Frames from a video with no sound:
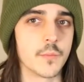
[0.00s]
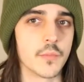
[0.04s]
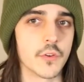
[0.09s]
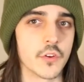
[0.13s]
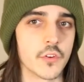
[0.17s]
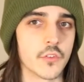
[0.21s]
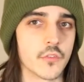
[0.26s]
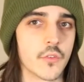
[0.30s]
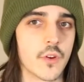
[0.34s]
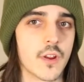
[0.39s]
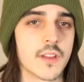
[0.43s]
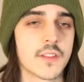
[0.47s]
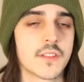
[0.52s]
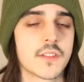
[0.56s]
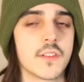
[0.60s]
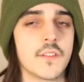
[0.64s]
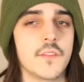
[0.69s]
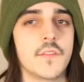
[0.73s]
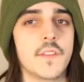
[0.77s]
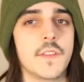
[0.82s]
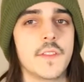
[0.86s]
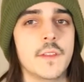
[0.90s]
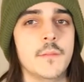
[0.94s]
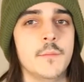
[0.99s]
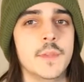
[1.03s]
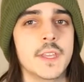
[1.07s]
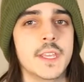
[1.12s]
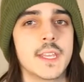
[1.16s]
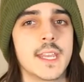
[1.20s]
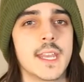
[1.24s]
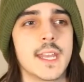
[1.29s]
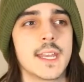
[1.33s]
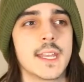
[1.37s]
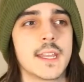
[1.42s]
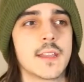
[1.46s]
progressive in the
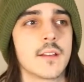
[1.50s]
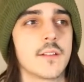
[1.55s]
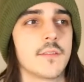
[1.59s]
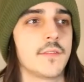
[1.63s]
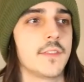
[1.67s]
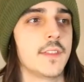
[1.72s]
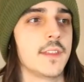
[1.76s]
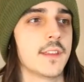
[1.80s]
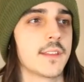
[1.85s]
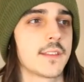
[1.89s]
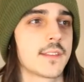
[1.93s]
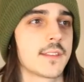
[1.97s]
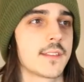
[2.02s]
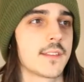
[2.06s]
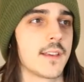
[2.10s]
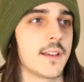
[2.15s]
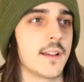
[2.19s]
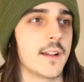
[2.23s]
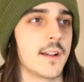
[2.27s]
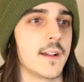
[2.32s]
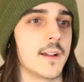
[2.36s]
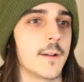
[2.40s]
beginning of this.